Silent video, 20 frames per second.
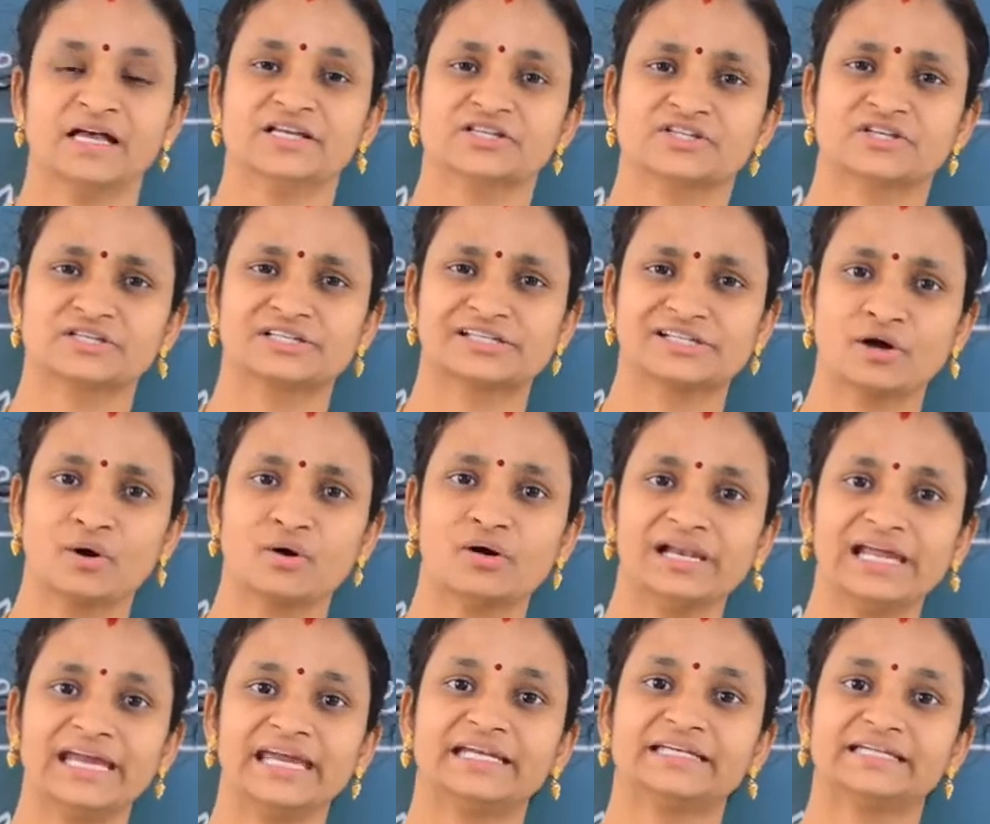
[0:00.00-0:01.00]
So
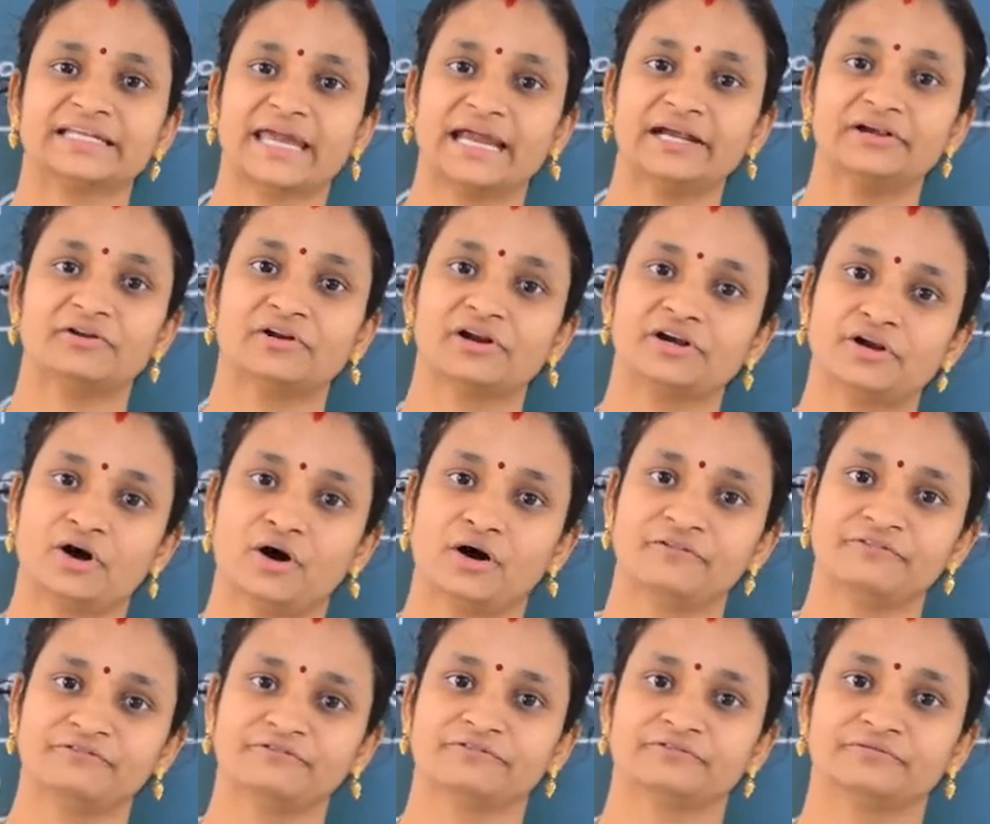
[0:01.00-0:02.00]
slowly it get rid
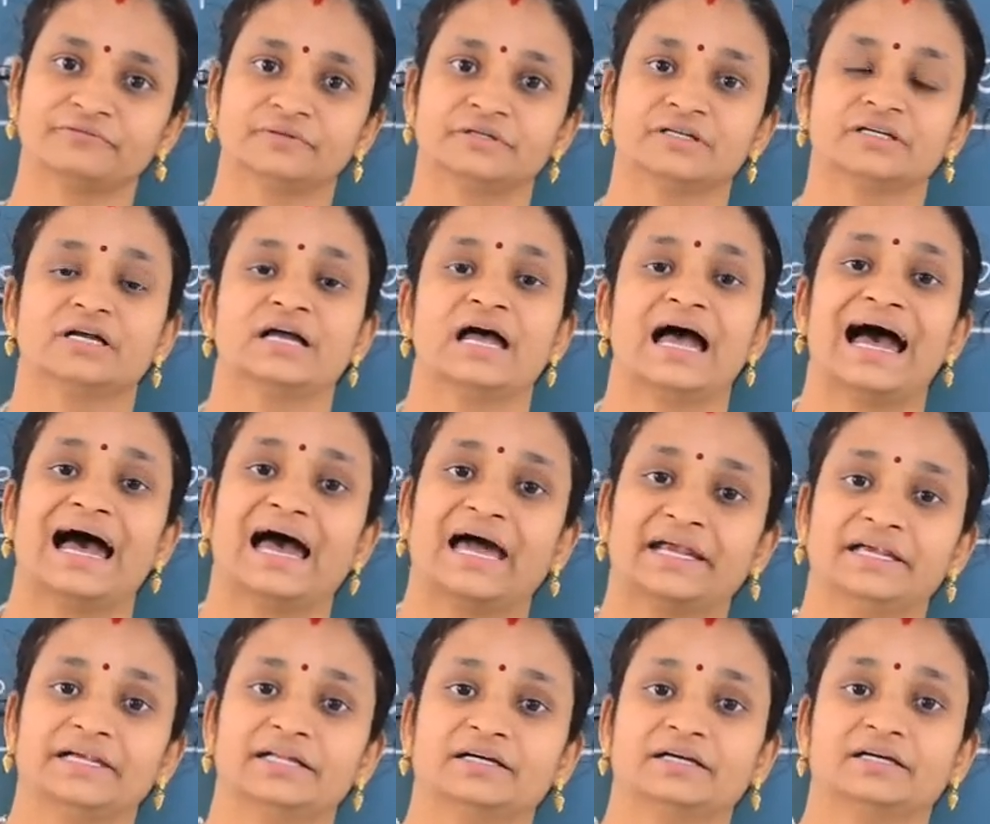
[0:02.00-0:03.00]
of
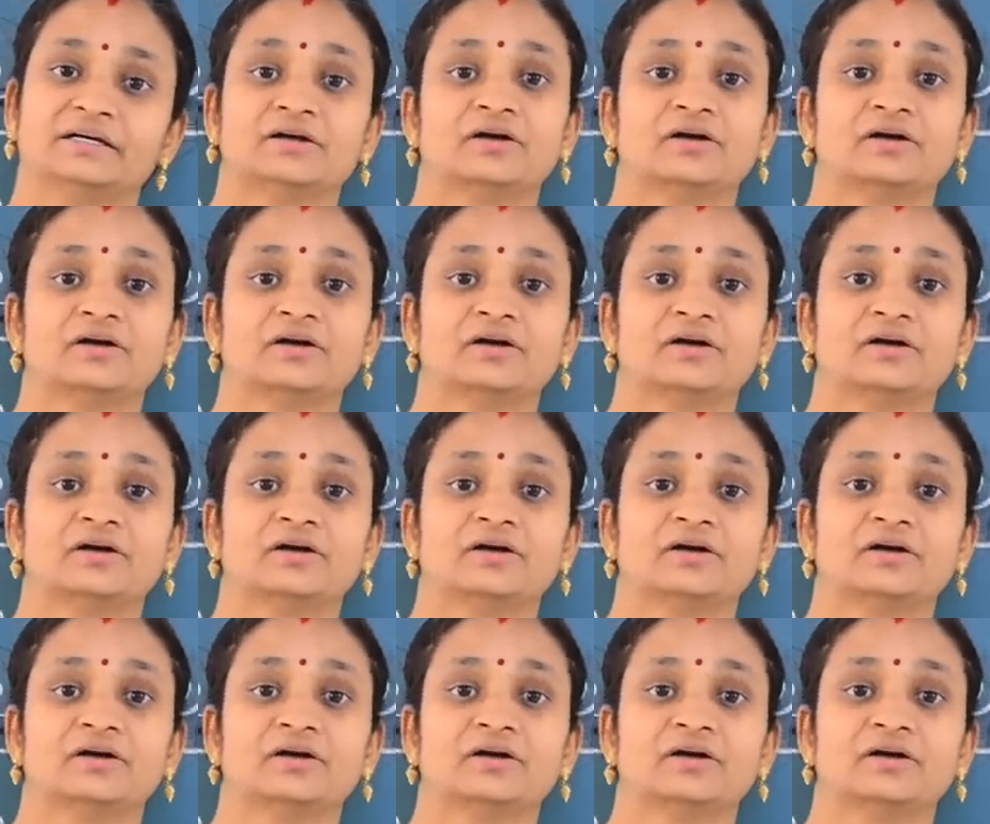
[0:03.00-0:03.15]
and